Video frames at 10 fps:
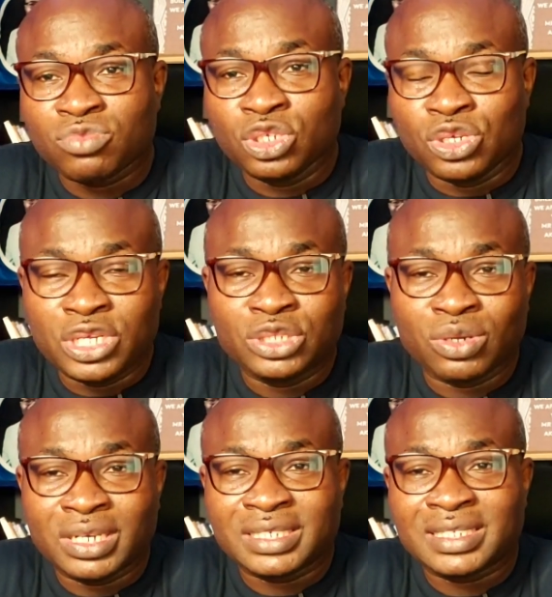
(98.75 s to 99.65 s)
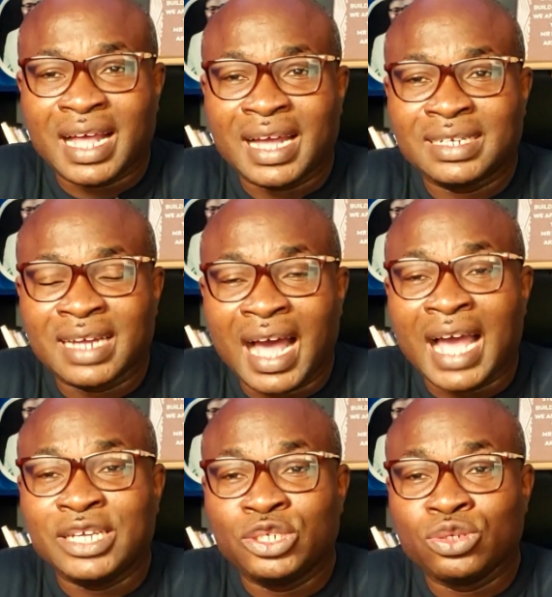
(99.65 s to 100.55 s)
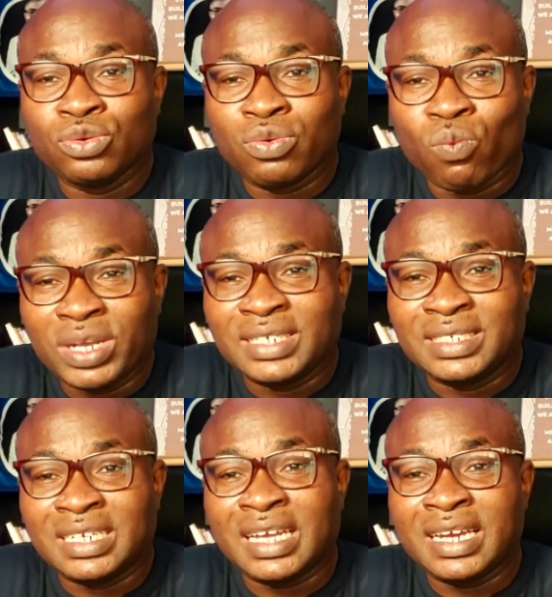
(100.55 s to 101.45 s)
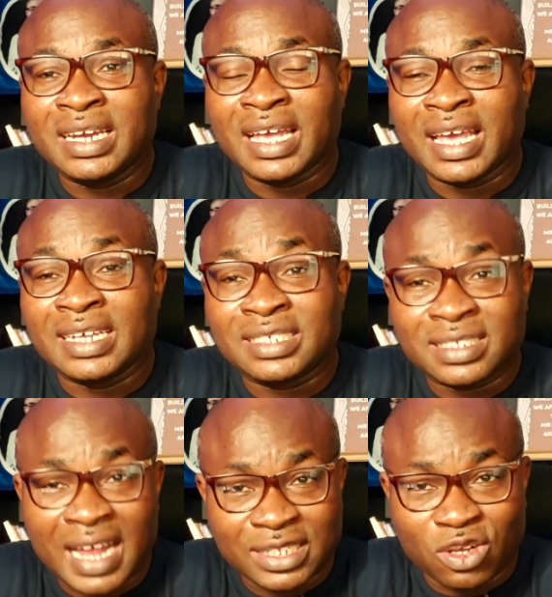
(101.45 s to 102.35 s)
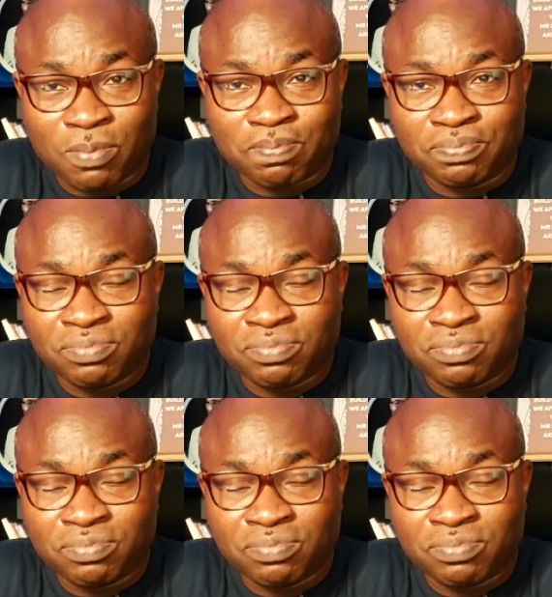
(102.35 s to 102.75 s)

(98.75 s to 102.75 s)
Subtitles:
You need to understand, are you within a startup,